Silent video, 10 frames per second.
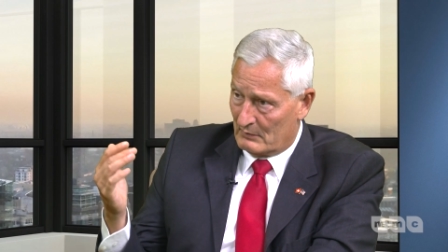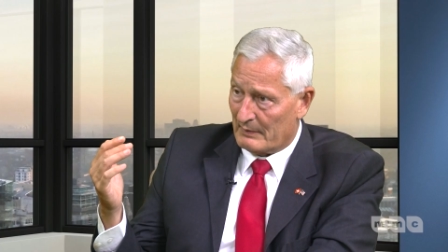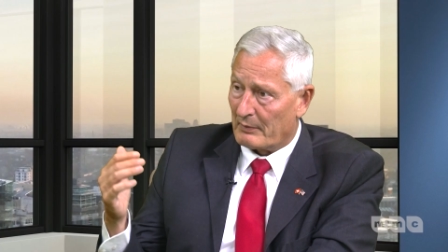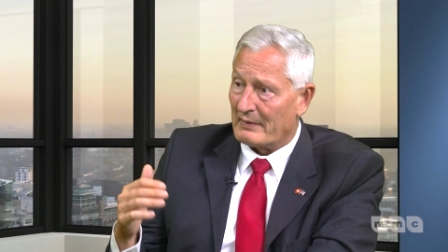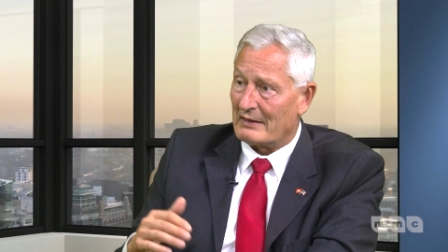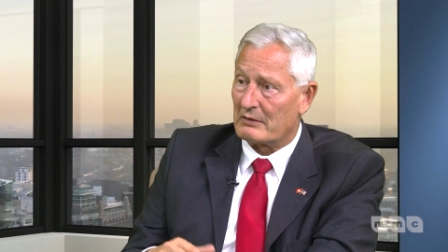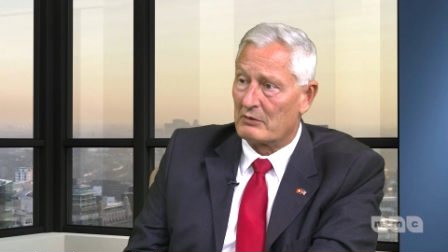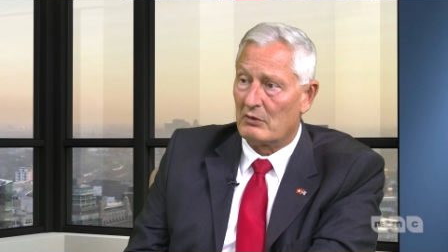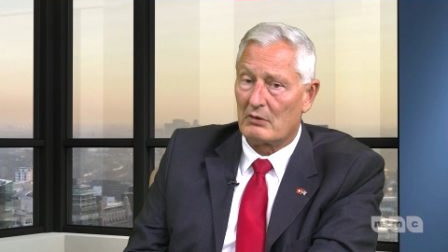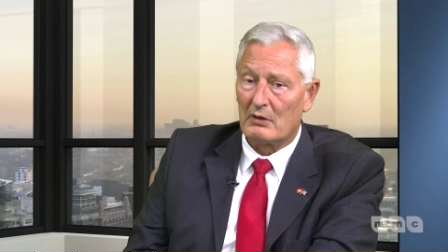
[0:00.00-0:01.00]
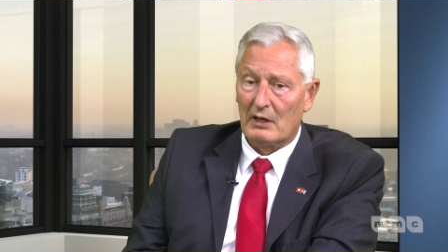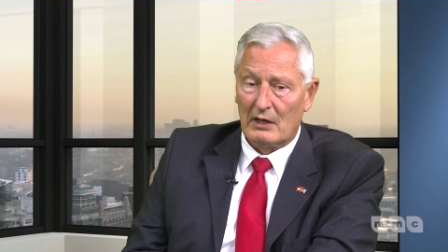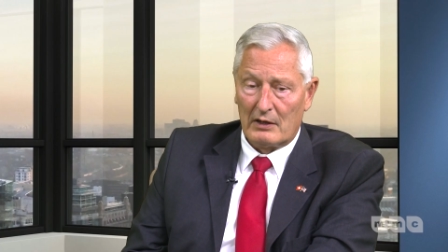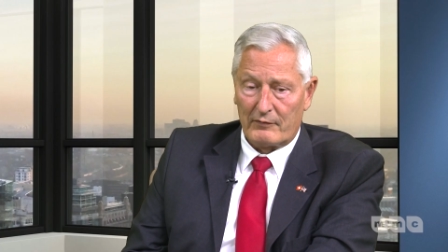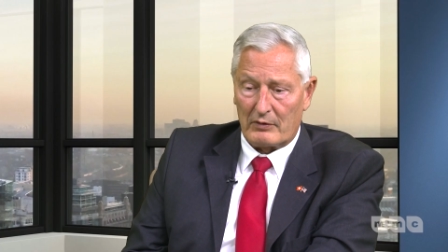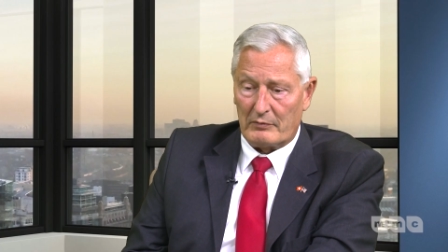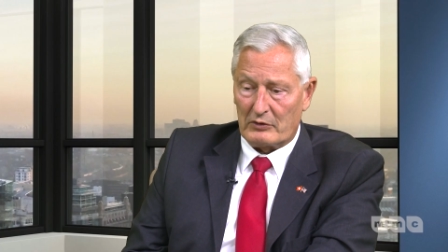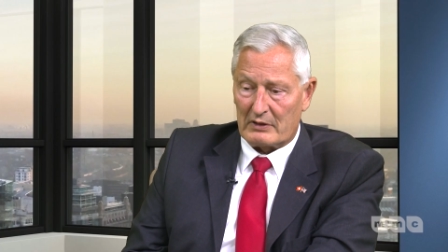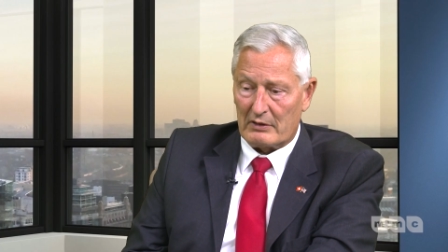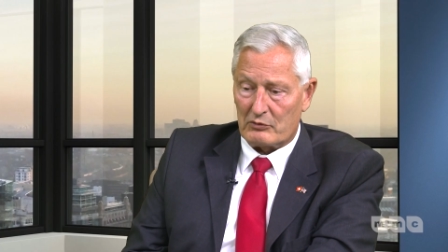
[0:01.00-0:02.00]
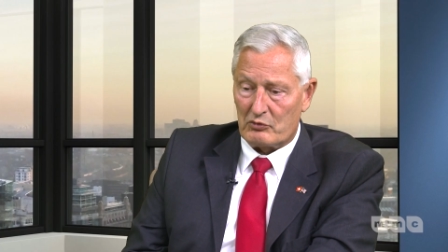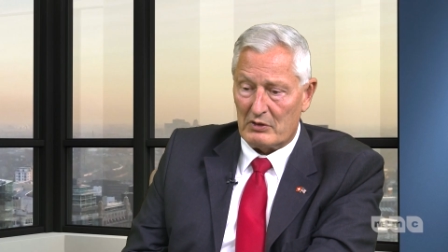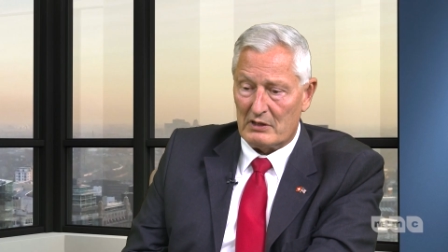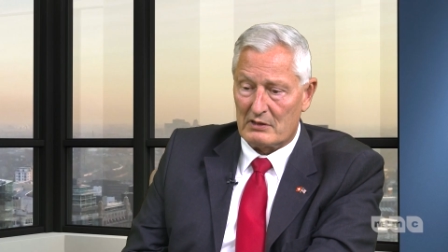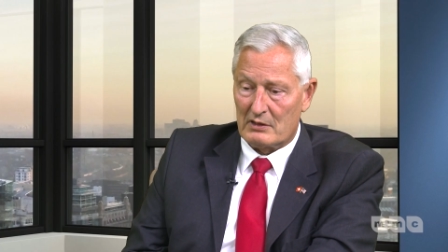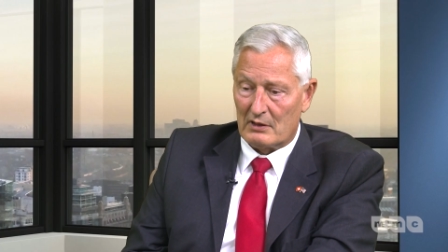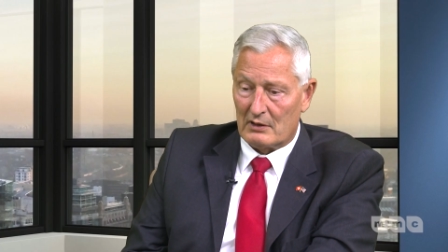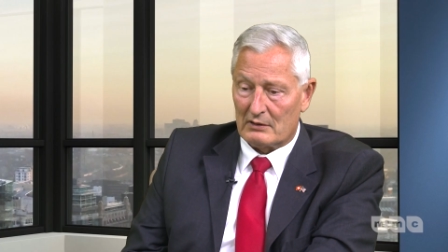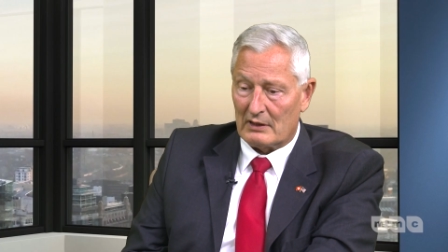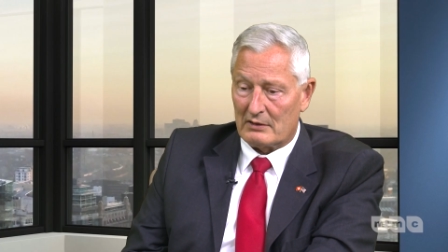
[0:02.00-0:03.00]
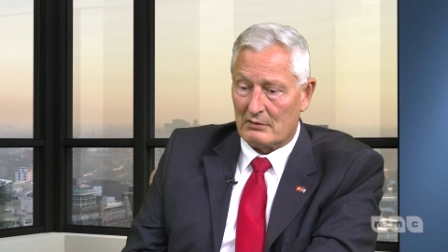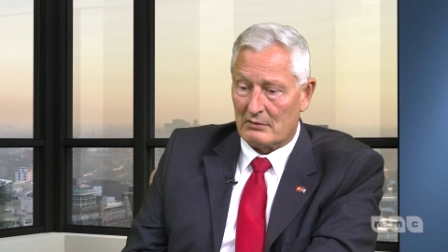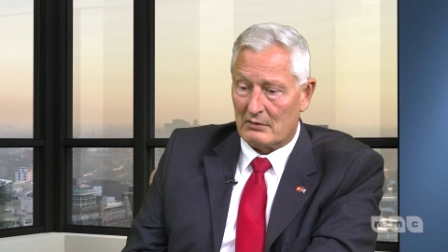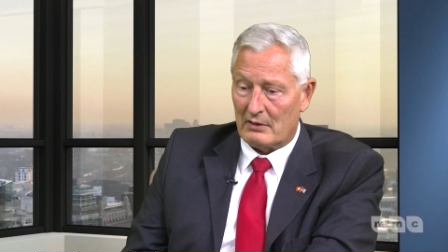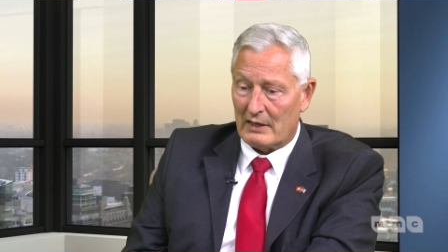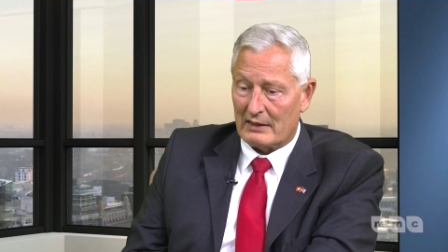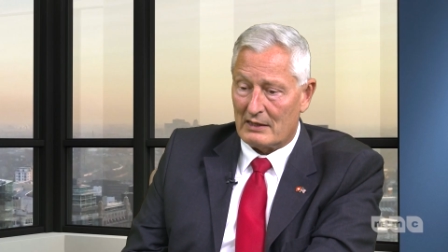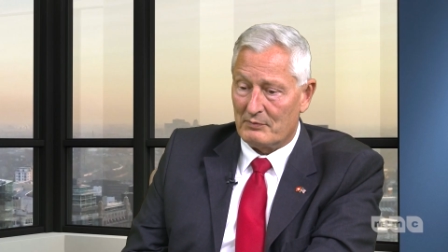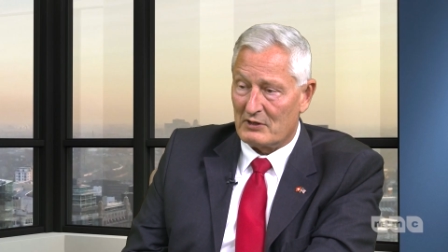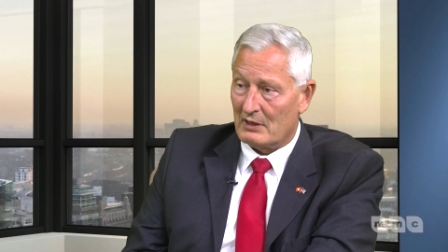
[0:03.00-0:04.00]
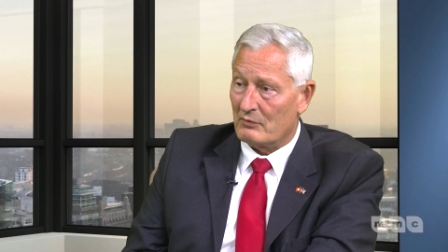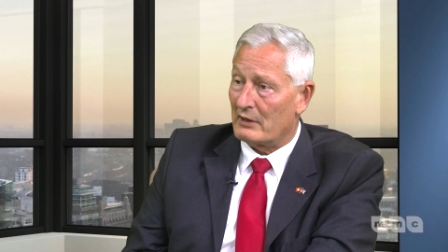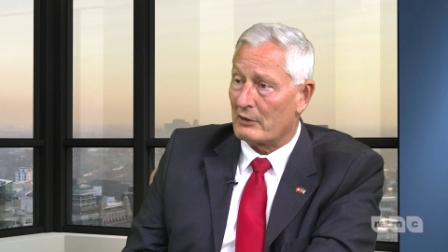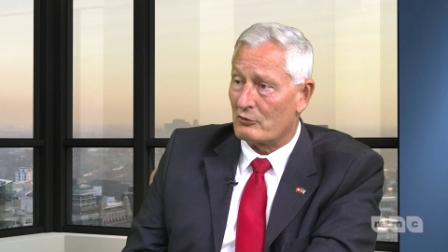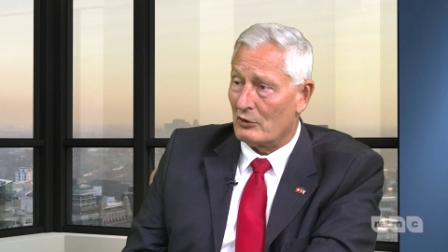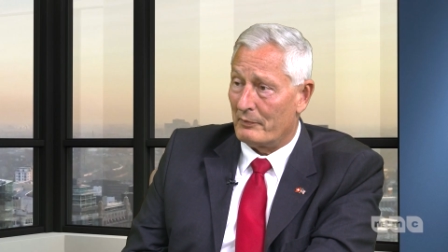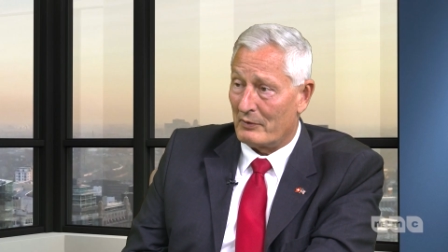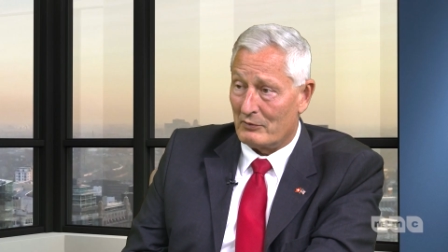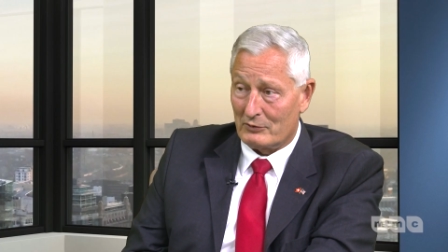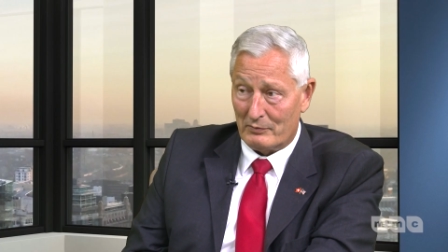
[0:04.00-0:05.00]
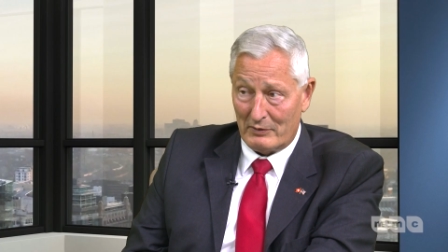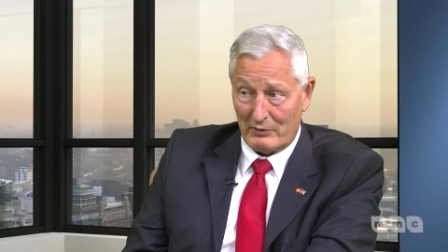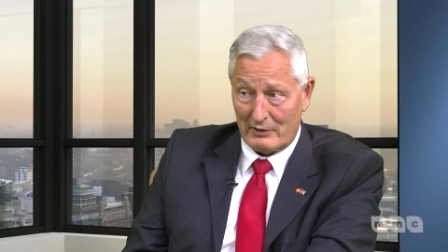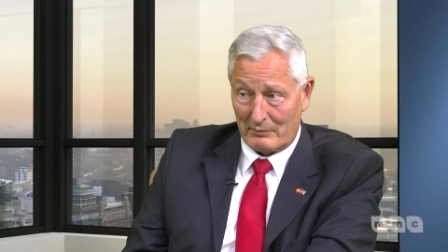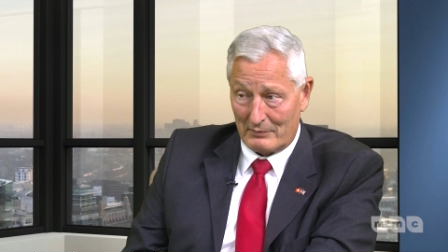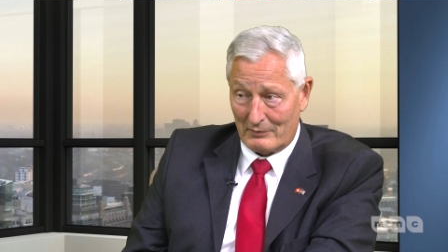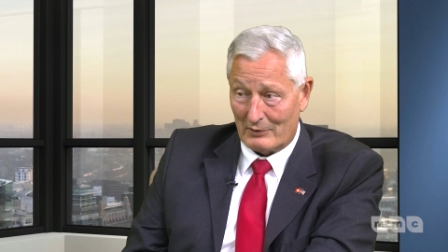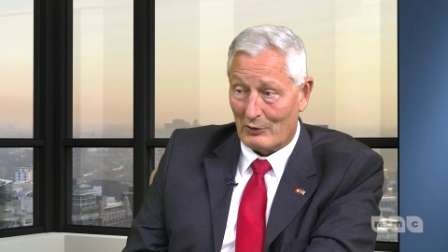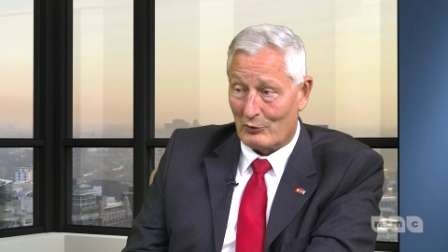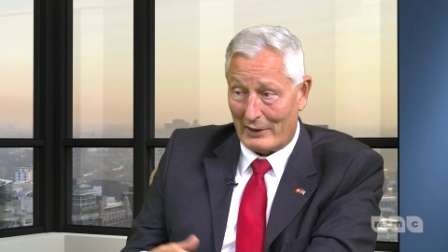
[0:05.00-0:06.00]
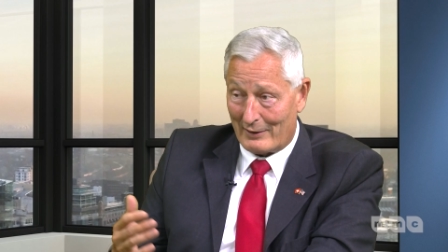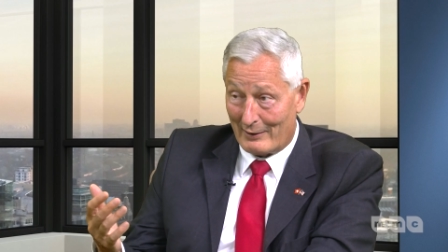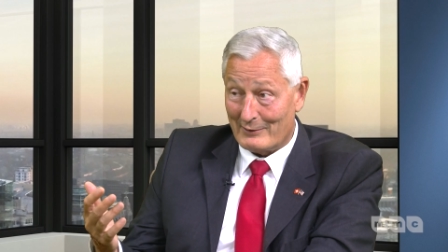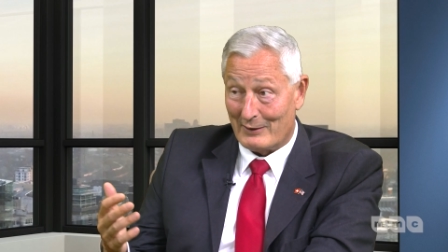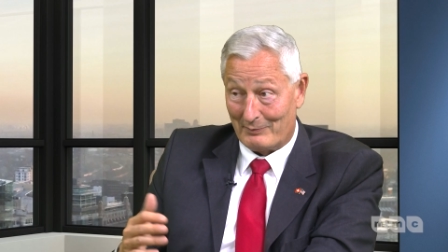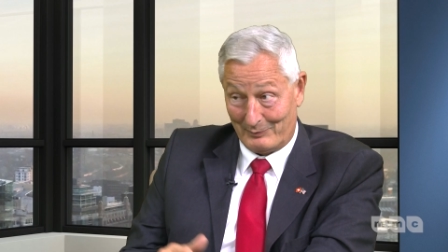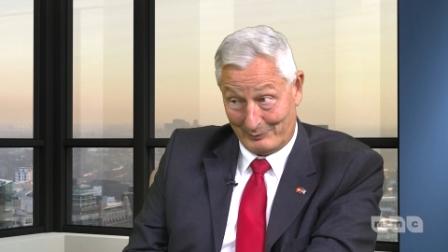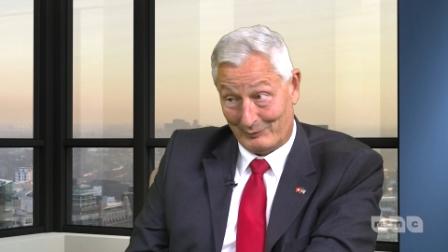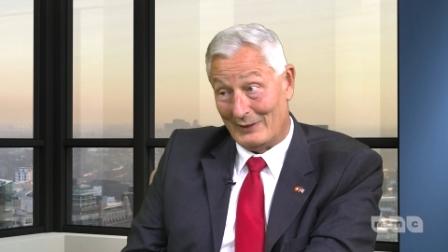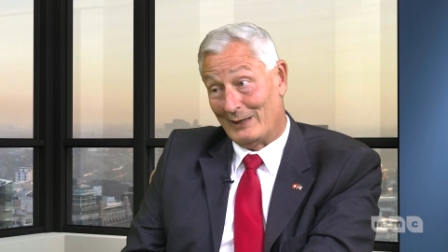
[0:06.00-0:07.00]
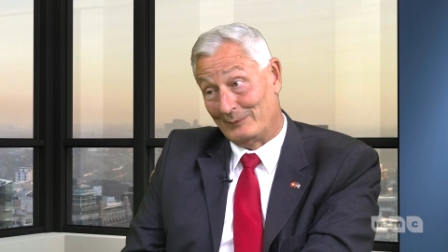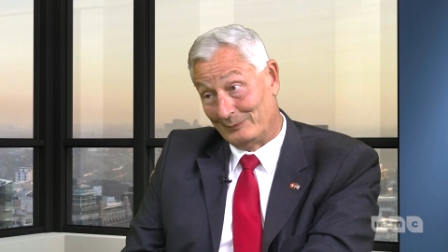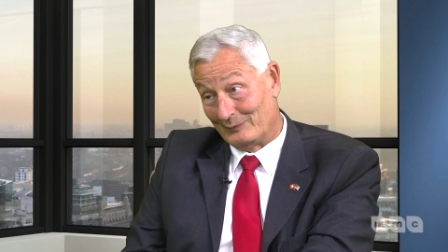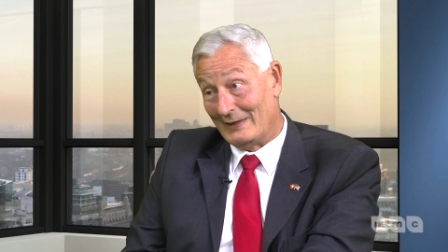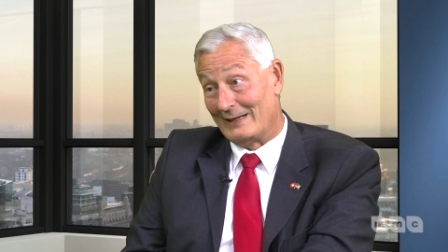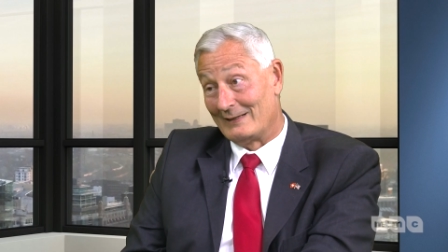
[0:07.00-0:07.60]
diplomatic corps from other countries that, you know, I keep saying when I grow up I want to be with them, or like them. Yes. Yeah.